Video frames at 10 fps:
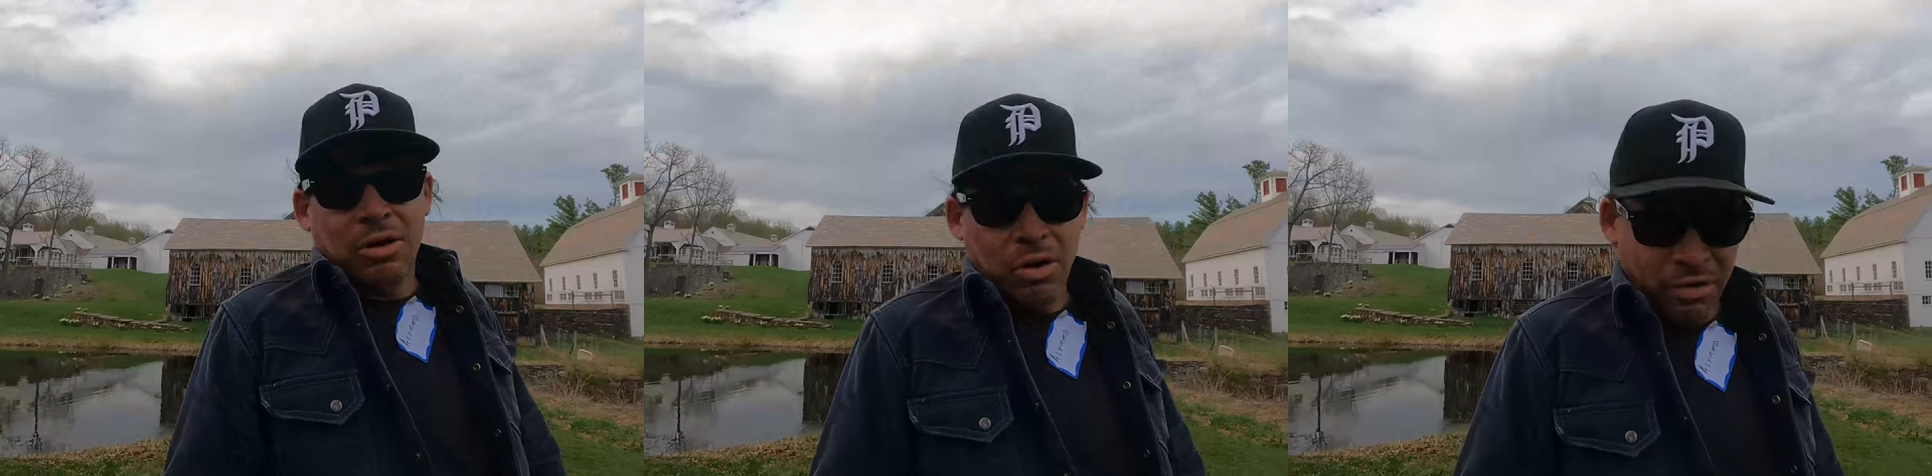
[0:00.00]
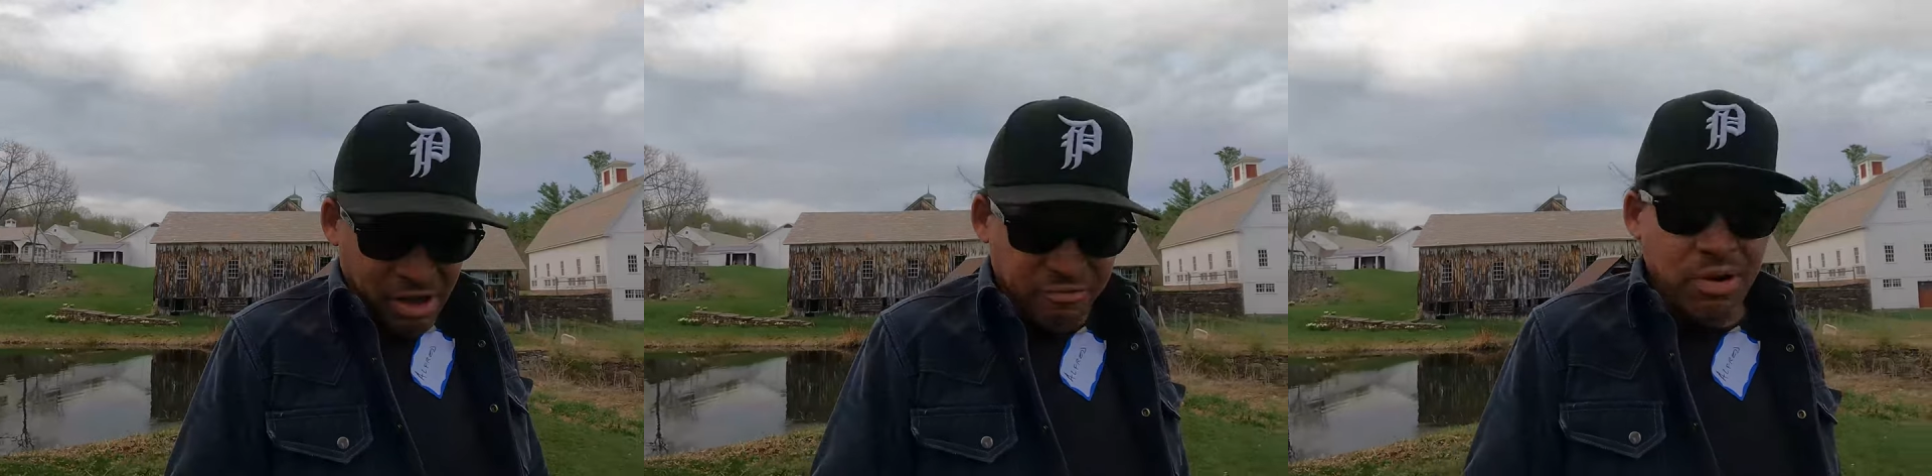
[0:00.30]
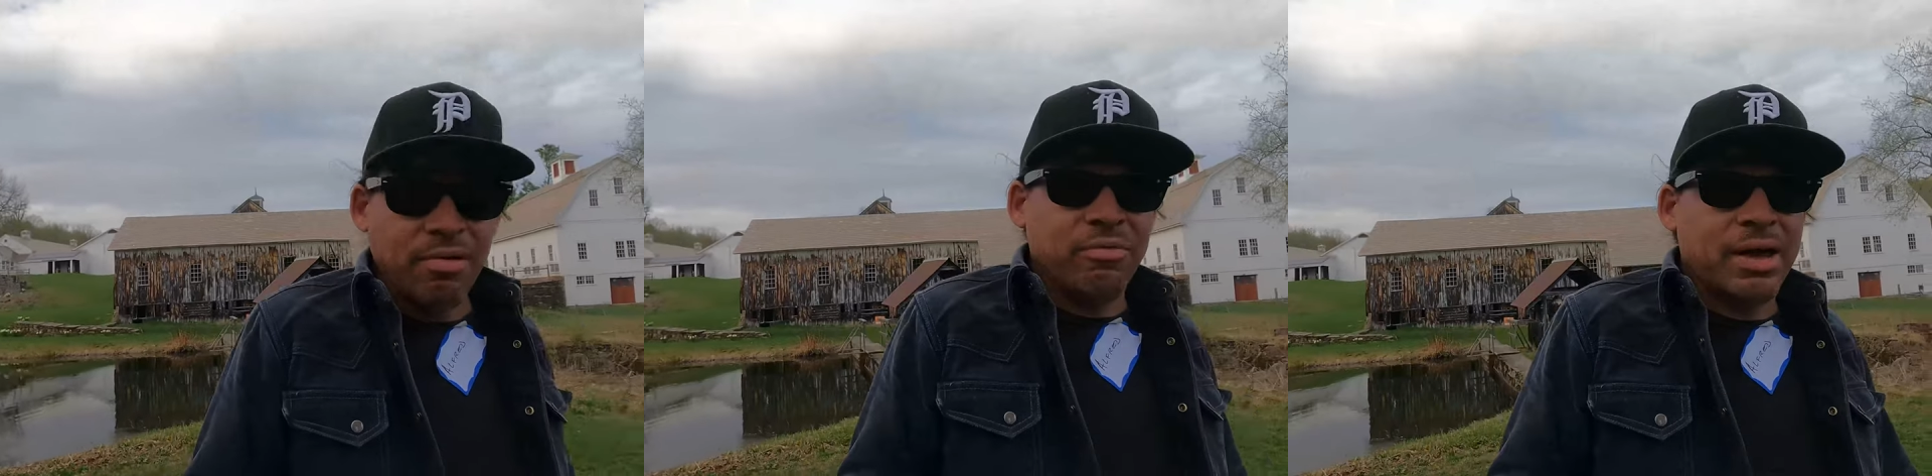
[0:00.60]
i don't know i
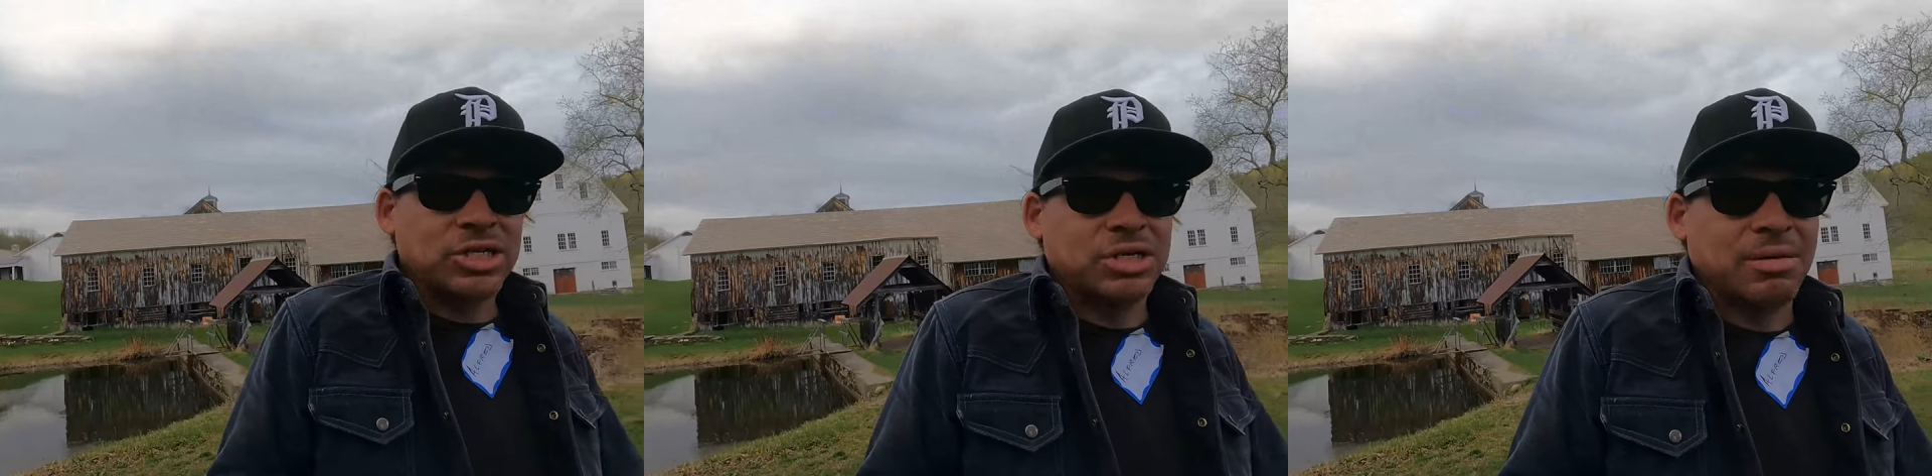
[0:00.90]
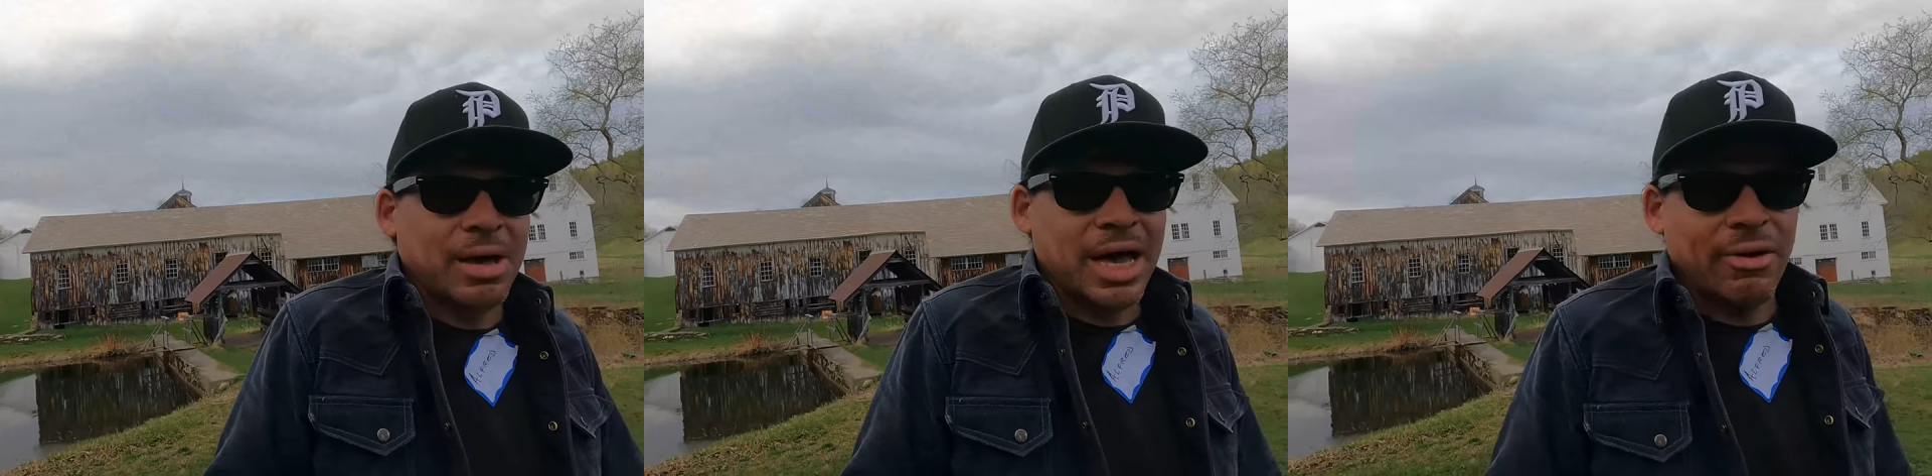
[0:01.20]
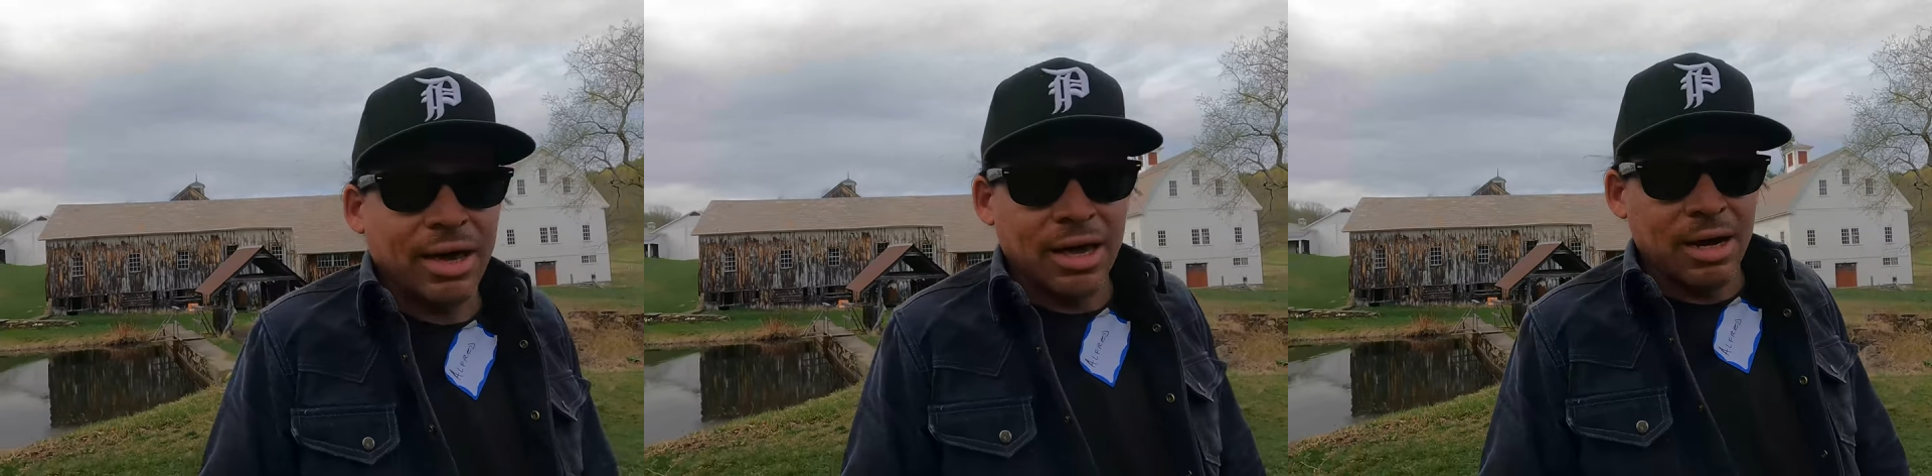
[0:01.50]
probably mentioned about
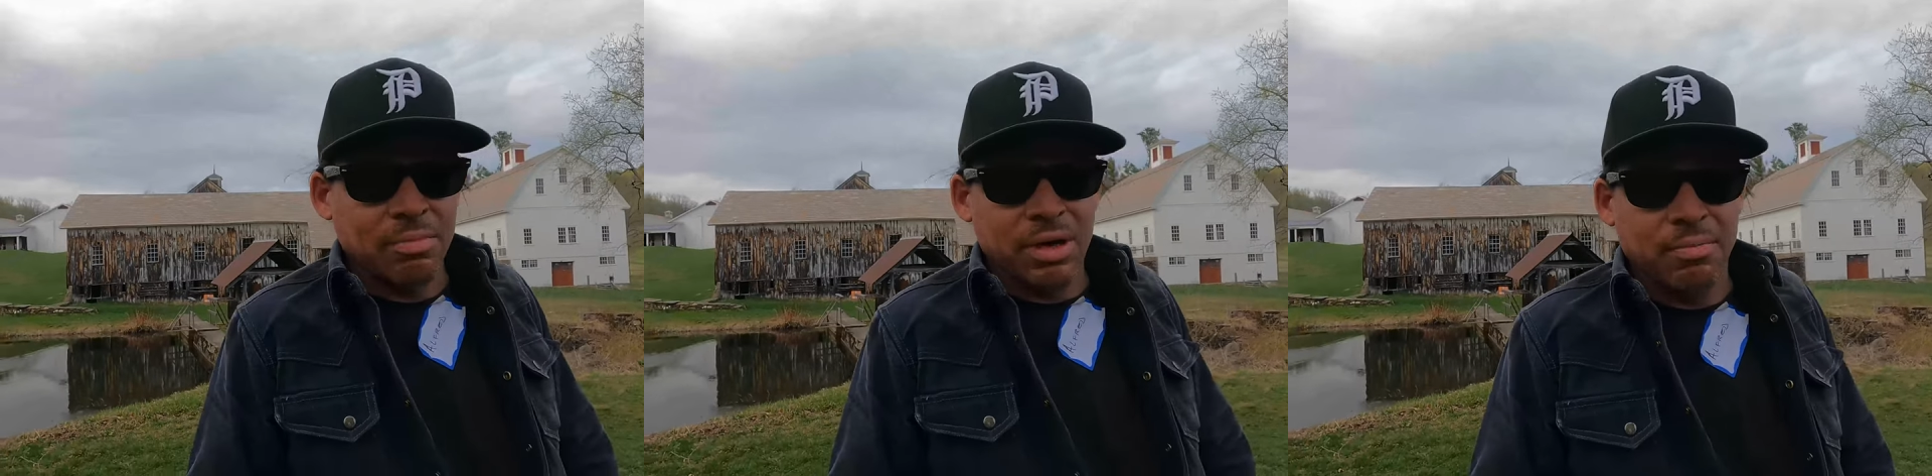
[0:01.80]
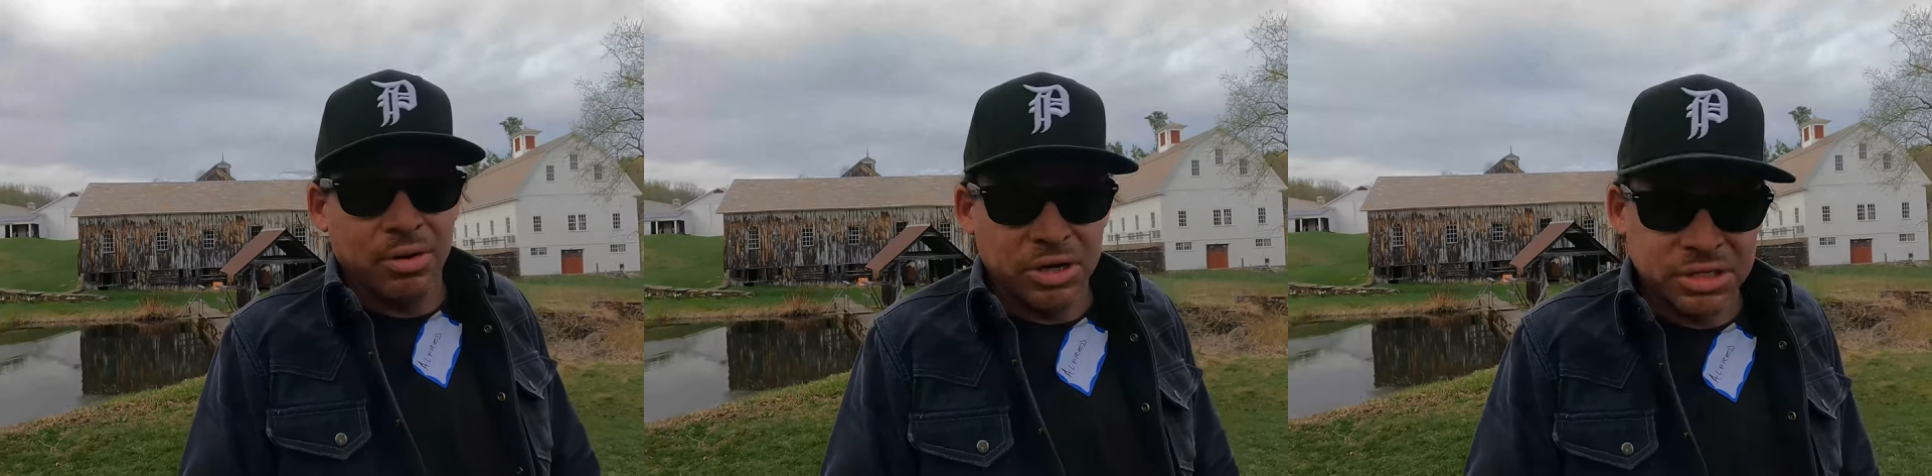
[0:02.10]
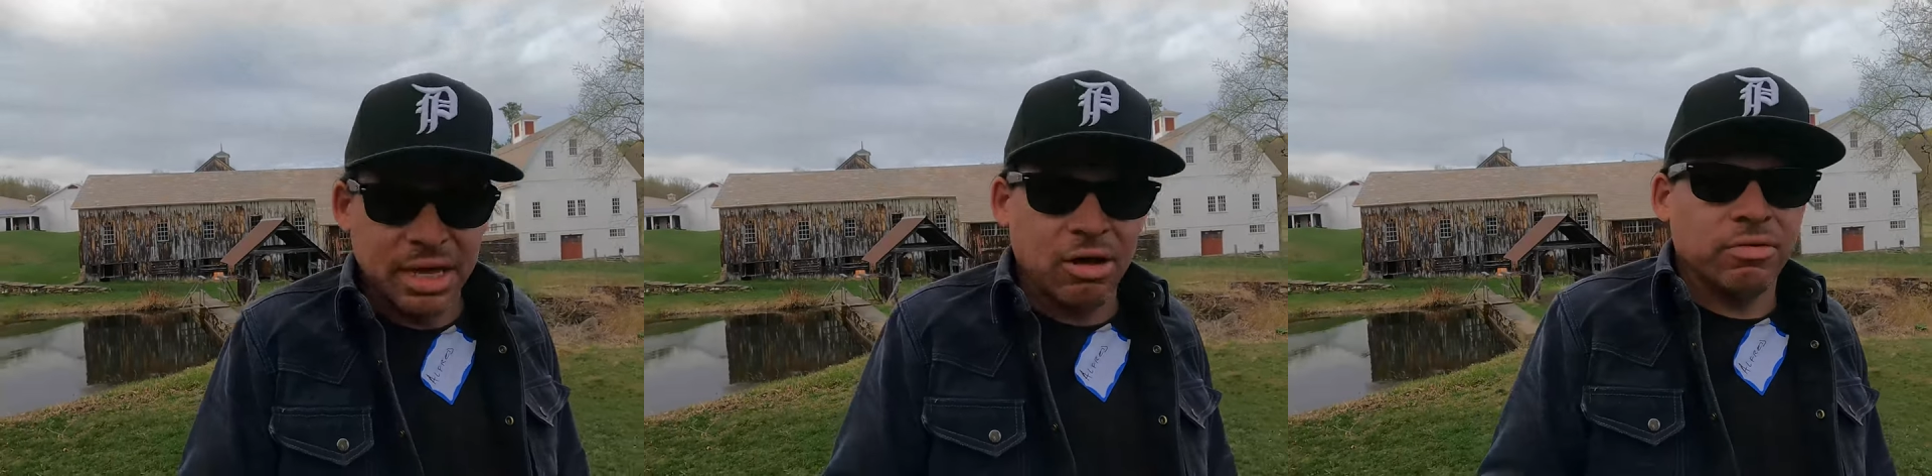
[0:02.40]
how i got a bit
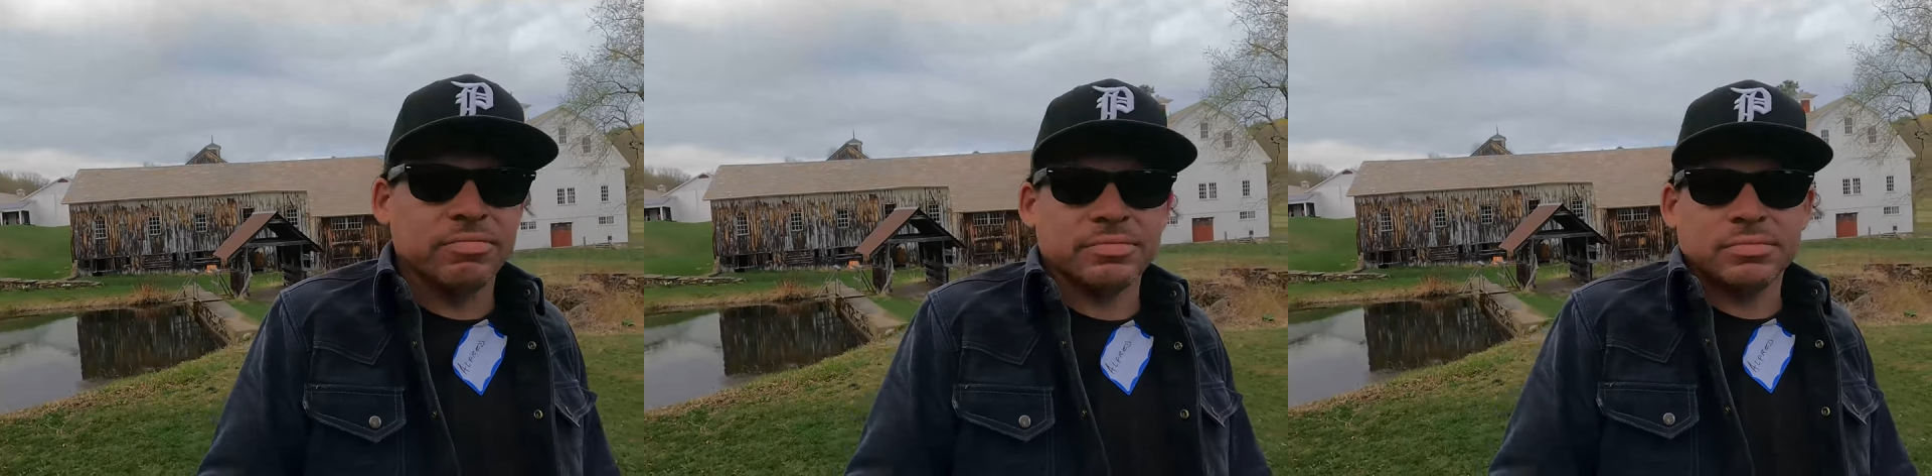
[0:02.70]
burnt out